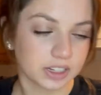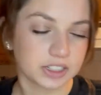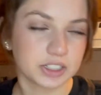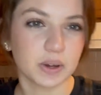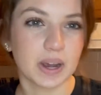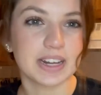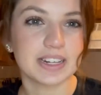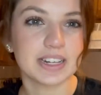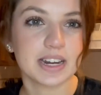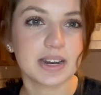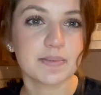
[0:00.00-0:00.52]

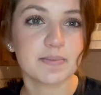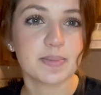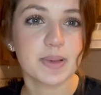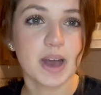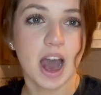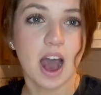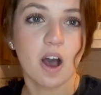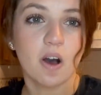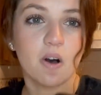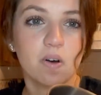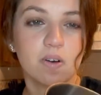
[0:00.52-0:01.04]
I did
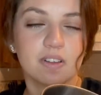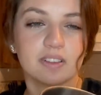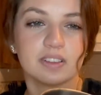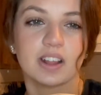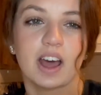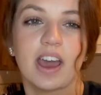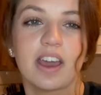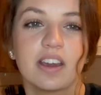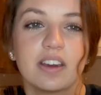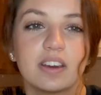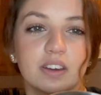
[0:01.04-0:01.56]
about
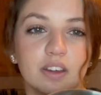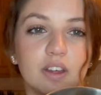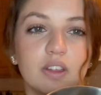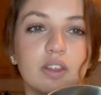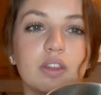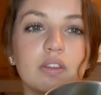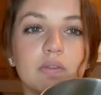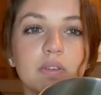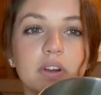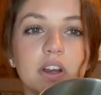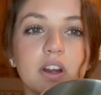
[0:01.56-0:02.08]
like
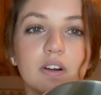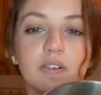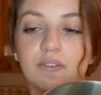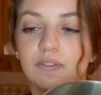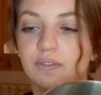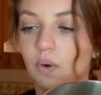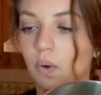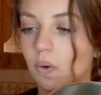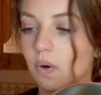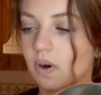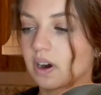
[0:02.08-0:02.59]
3 or
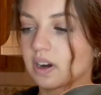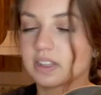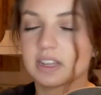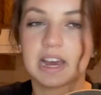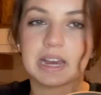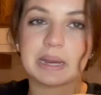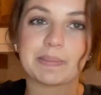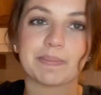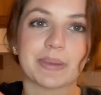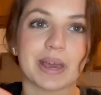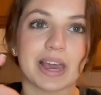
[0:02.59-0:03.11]
4
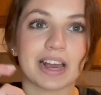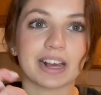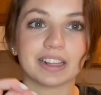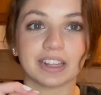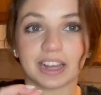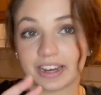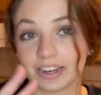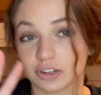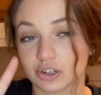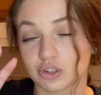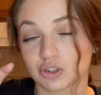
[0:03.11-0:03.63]
like big
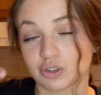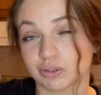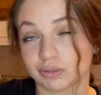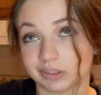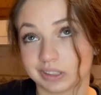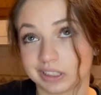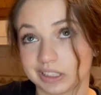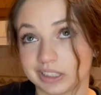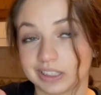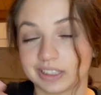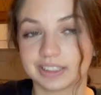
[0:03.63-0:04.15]
like
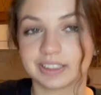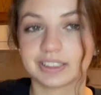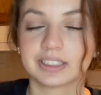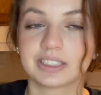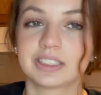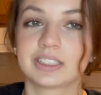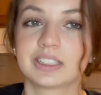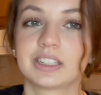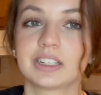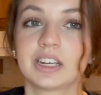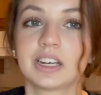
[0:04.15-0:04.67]

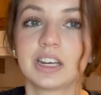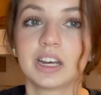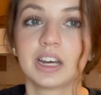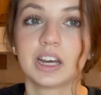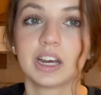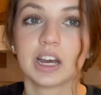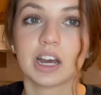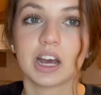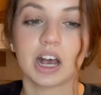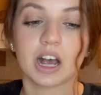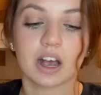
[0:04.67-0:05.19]
trees,
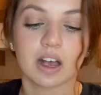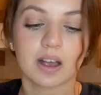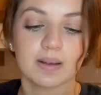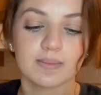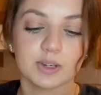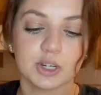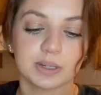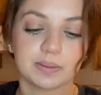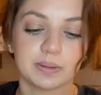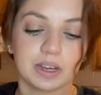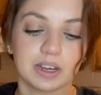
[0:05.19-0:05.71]

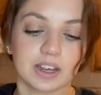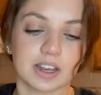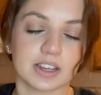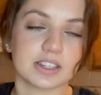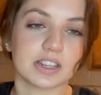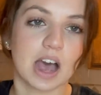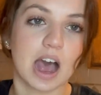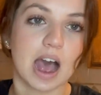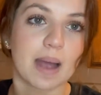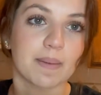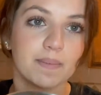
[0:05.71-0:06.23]
just because
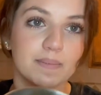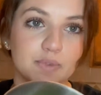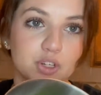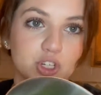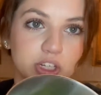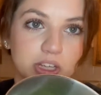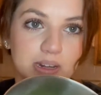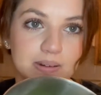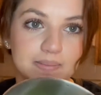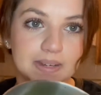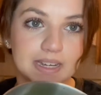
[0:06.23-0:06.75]
I'm just
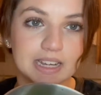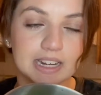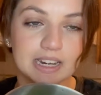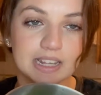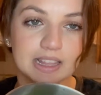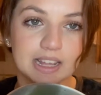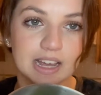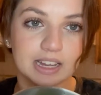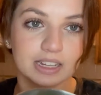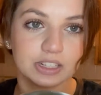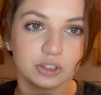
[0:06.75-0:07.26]
gonna be eating
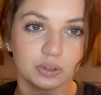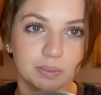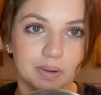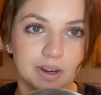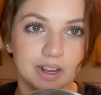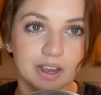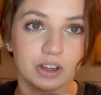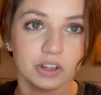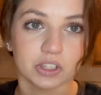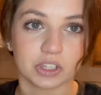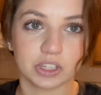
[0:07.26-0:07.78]
this, nobody
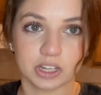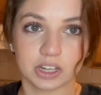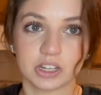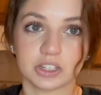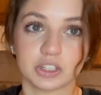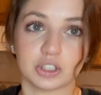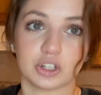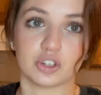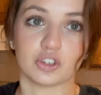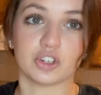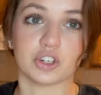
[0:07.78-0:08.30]
else
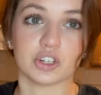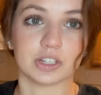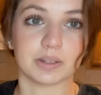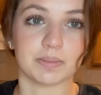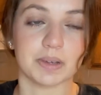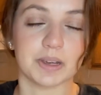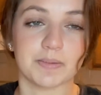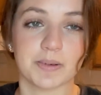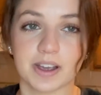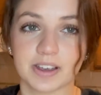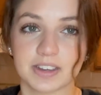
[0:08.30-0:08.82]
is. It's just
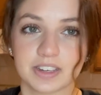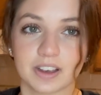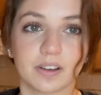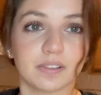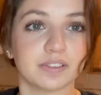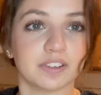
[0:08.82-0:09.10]
me, myself, and